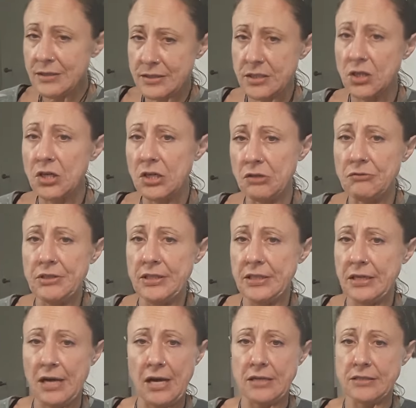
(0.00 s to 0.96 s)
still gonna read
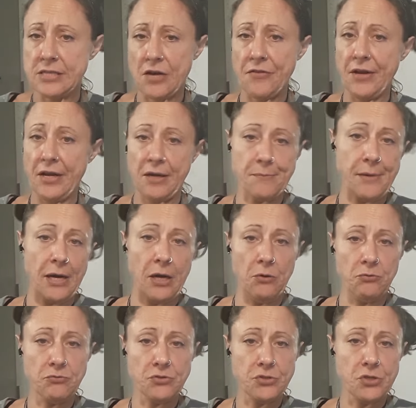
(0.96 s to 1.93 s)
the cards how they come
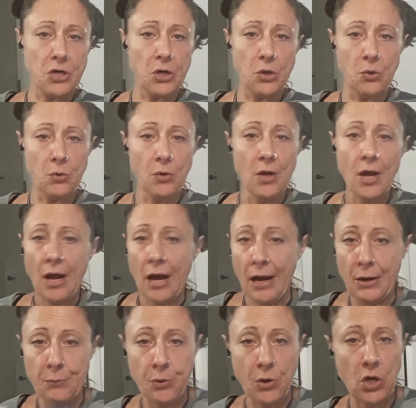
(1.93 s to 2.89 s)
out. So I
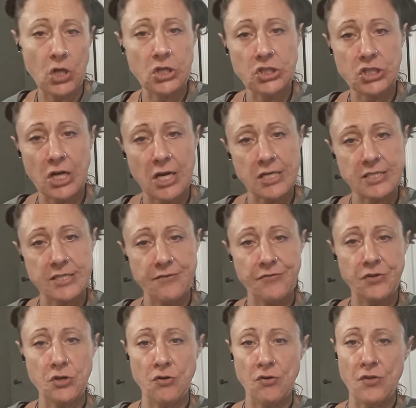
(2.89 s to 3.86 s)
apologize
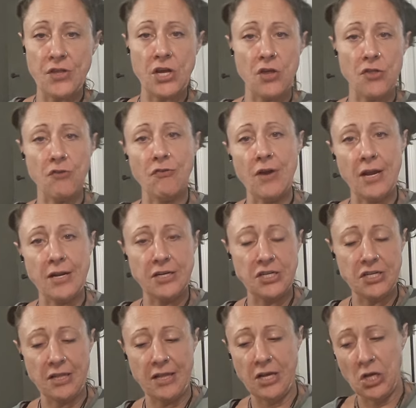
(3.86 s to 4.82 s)
if you're on the other end and
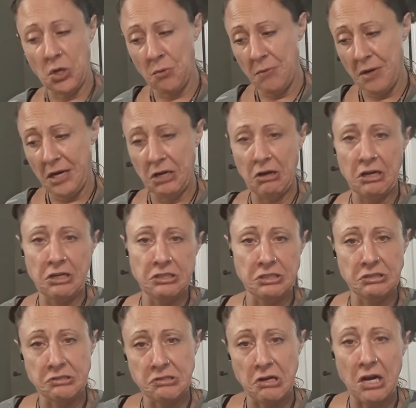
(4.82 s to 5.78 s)
you're like, oh my god,
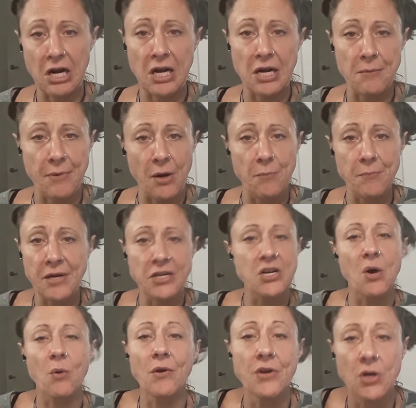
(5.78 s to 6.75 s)
she's talking about me.
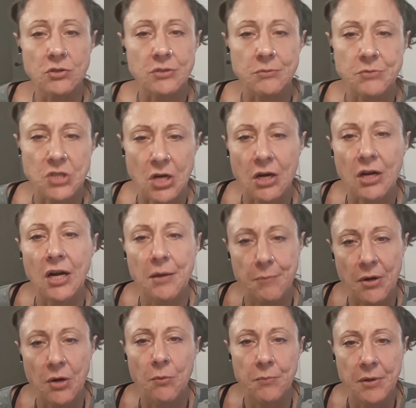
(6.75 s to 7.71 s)
No one knows I'm talking
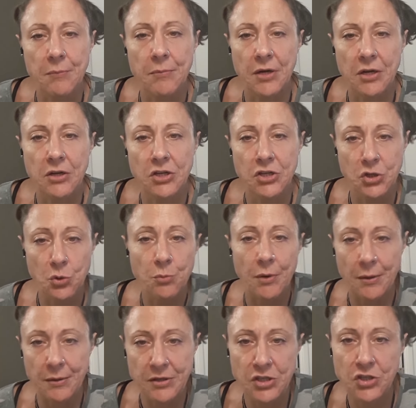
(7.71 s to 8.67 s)
about me but you,
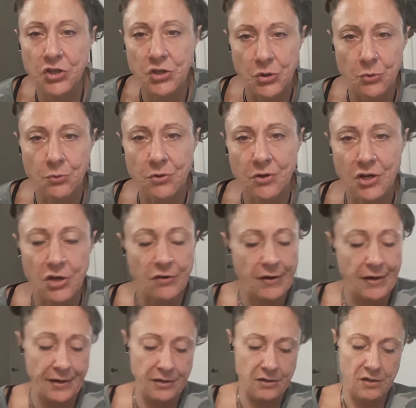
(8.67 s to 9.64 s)
all
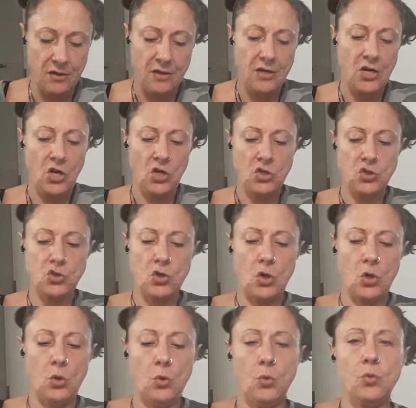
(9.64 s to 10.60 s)
right?
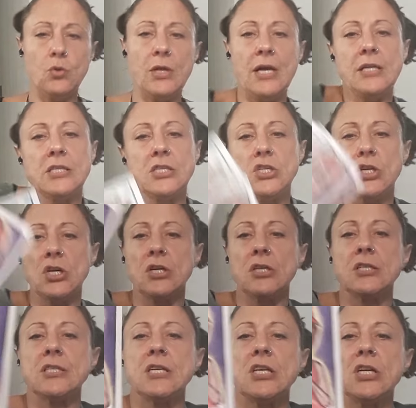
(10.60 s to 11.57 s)
So that's
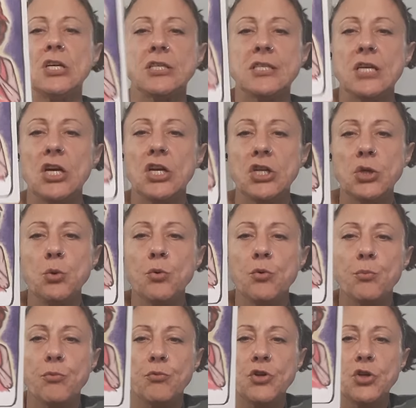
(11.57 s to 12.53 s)
a
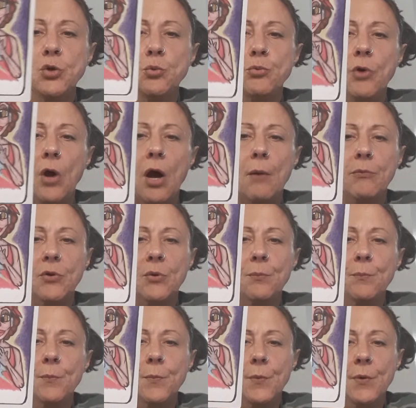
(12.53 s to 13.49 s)
you
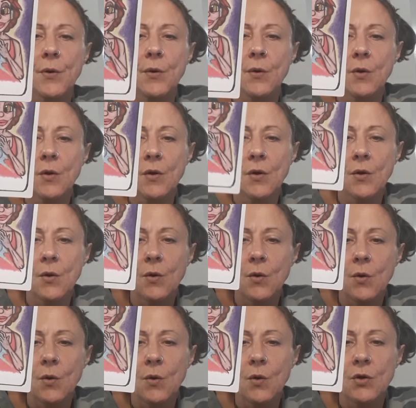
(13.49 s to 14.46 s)
problem.
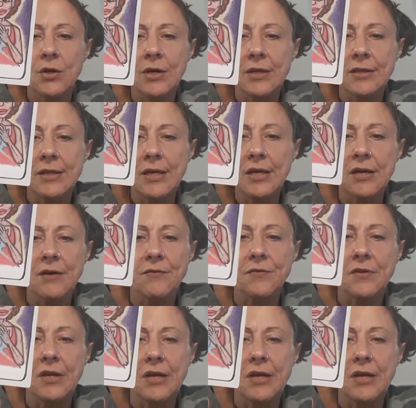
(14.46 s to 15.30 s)
You get the gift